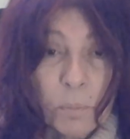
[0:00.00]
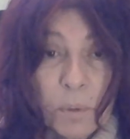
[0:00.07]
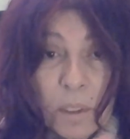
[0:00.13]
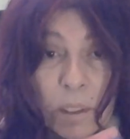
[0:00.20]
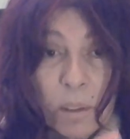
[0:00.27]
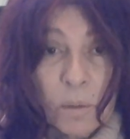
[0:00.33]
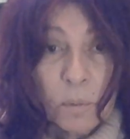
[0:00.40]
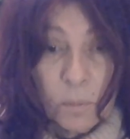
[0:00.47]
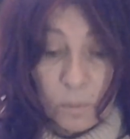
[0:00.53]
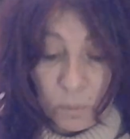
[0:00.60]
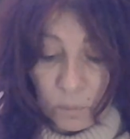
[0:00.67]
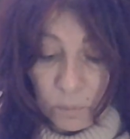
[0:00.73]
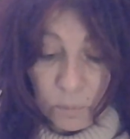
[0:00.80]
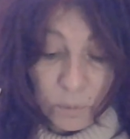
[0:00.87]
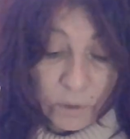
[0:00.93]
to be
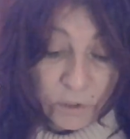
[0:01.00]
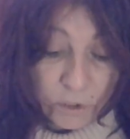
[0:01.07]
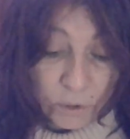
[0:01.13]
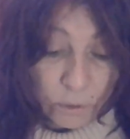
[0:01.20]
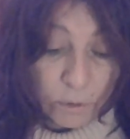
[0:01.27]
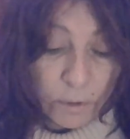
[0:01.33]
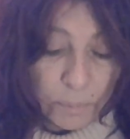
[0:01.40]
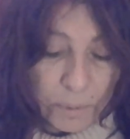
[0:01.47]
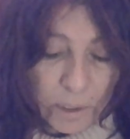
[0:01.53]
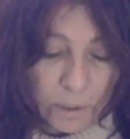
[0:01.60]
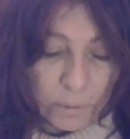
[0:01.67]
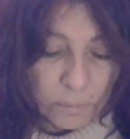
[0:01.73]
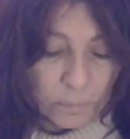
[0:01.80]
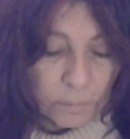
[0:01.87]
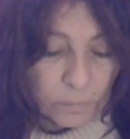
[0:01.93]
with
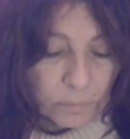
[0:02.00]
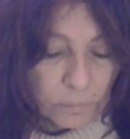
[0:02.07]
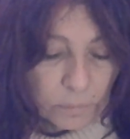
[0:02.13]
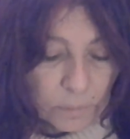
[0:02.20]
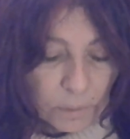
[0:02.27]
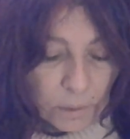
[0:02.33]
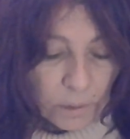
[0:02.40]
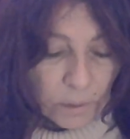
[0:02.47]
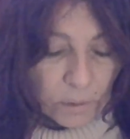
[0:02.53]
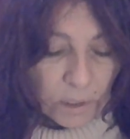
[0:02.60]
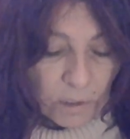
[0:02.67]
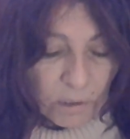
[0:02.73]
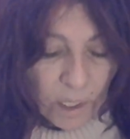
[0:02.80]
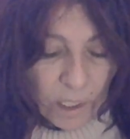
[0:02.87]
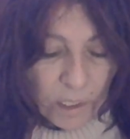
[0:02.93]
Scorpio.
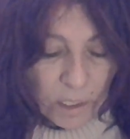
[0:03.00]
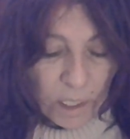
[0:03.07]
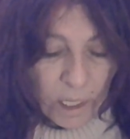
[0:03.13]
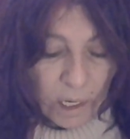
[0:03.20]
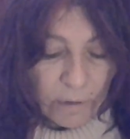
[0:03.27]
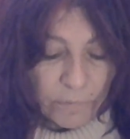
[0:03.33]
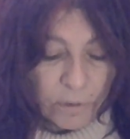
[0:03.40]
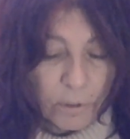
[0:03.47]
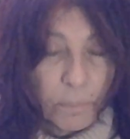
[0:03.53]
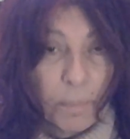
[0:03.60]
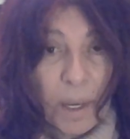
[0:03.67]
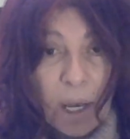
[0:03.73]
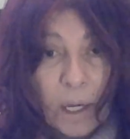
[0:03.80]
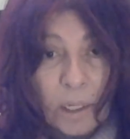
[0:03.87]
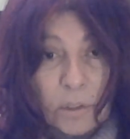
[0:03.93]
They kind of have their
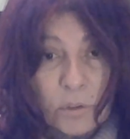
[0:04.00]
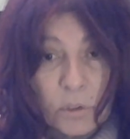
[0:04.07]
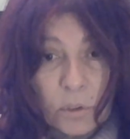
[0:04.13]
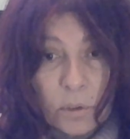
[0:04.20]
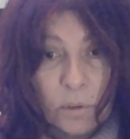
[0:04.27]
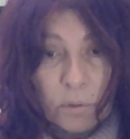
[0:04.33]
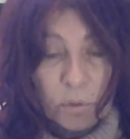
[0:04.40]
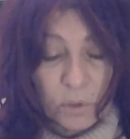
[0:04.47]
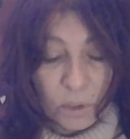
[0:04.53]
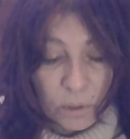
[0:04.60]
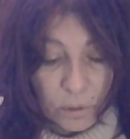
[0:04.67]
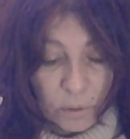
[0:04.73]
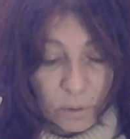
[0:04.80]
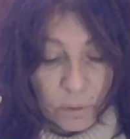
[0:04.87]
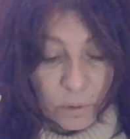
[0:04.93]
back turned
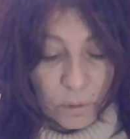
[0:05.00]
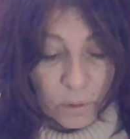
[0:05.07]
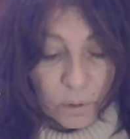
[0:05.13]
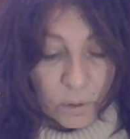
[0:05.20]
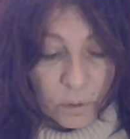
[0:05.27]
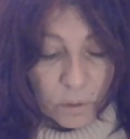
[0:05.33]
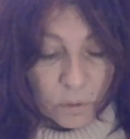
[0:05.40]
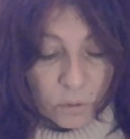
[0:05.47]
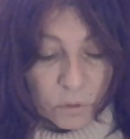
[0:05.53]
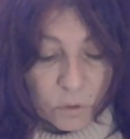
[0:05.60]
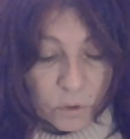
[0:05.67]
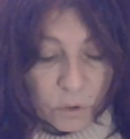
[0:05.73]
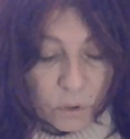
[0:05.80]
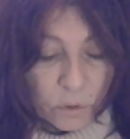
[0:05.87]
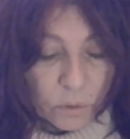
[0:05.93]

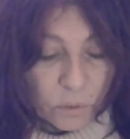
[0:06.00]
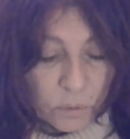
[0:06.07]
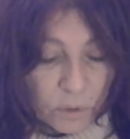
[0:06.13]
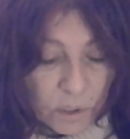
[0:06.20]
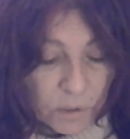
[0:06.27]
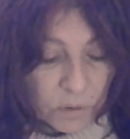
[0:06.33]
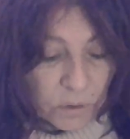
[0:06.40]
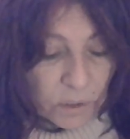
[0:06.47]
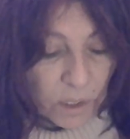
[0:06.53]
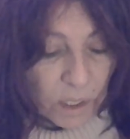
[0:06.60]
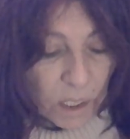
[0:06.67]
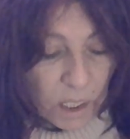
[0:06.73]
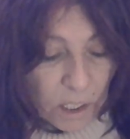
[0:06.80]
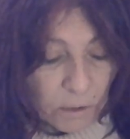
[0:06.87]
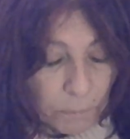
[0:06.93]
to this
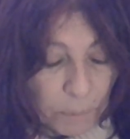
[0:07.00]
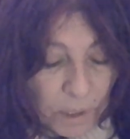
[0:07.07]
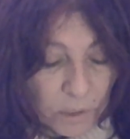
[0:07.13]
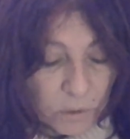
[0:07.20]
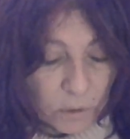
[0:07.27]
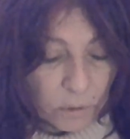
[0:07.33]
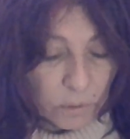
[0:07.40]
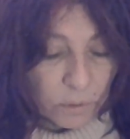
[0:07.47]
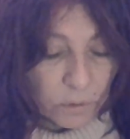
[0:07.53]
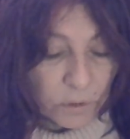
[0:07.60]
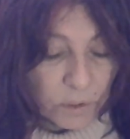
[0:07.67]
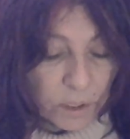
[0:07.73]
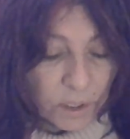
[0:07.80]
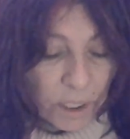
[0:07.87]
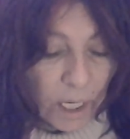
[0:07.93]
King of Pentacles.
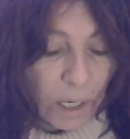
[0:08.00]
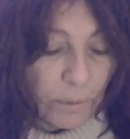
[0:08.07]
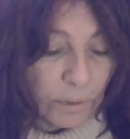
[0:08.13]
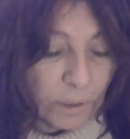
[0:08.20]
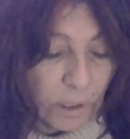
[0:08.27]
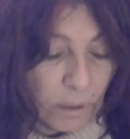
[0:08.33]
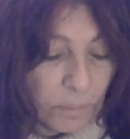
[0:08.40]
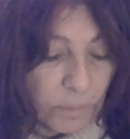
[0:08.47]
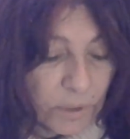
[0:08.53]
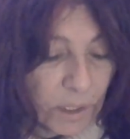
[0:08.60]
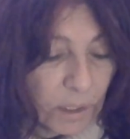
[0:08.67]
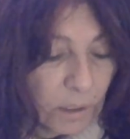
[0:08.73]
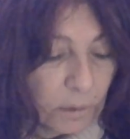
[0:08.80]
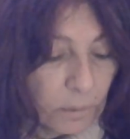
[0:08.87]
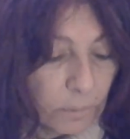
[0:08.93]
The Tower comes
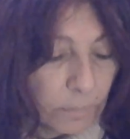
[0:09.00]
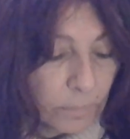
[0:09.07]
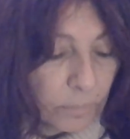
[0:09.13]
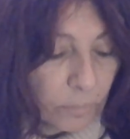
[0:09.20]
in.